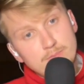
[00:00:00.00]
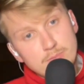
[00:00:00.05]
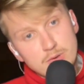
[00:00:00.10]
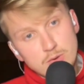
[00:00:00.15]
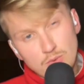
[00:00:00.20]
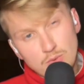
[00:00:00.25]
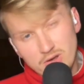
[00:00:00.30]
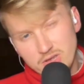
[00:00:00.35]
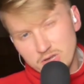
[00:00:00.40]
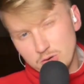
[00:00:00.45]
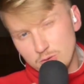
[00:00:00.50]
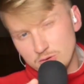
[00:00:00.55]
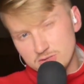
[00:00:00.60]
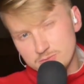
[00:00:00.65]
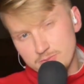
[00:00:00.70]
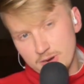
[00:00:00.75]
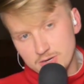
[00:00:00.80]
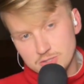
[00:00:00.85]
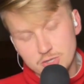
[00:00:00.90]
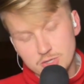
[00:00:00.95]
BYU,
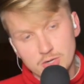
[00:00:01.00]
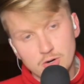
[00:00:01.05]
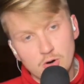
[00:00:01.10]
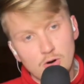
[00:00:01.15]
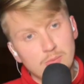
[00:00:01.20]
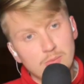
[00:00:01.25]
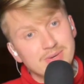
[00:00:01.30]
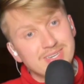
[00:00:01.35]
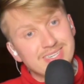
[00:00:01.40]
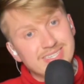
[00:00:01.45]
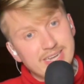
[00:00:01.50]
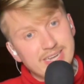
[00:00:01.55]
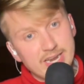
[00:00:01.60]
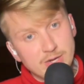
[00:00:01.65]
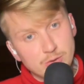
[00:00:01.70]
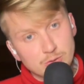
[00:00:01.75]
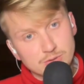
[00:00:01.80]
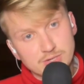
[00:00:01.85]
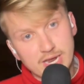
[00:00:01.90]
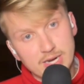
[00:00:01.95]
especially at home,
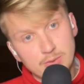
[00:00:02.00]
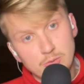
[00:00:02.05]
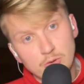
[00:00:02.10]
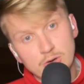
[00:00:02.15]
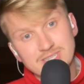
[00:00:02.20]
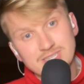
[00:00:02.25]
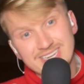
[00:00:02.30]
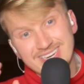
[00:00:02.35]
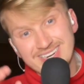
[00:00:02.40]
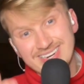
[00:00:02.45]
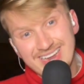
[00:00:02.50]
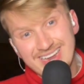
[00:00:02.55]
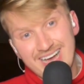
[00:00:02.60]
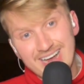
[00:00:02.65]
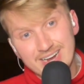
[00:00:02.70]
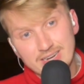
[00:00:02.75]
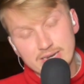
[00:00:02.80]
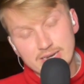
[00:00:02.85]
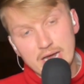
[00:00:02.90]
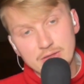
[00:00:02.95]
dangerous animal because they can
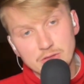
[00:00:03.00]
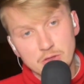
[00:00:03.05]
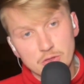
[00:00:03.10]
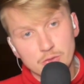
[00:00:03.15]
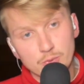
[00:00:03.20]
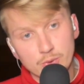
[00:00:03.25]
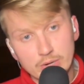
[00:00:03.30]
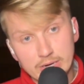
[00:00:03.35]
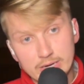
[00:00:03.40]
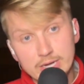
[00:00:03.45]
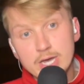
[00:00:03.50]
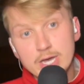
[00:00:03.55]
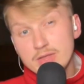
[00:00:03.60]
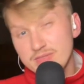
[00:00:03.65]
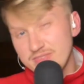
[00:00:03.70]
knock down the three.